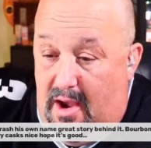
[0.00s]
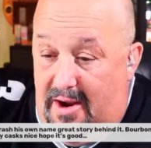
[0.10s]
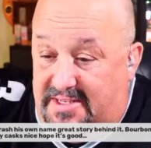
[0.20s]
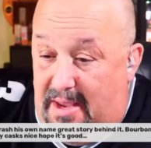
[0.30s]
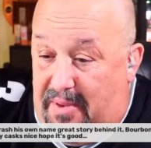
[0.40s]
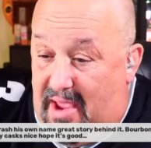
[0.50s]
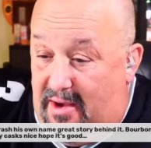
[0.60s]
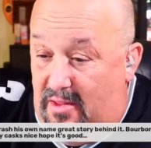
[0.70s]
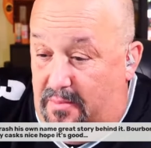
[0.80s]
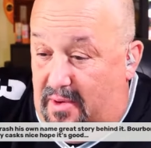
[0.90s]
All right, JP, I
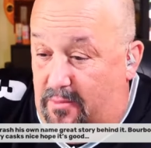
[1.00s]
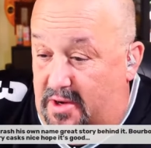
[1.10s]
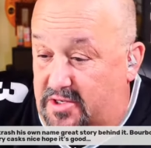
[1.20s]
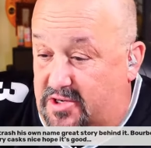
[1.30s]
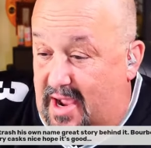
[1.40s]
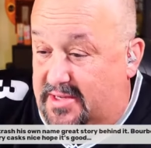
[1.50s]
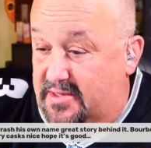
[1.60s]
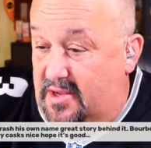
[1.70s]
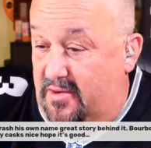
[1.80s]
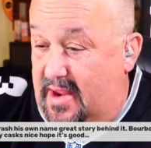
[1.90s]
knew LeBron wouldn't trash
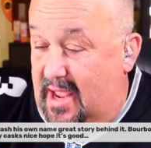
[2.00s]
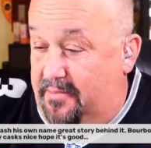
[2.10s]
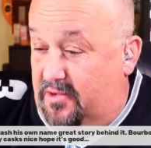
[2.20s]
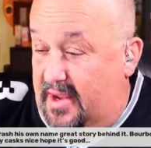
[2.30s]
his own name.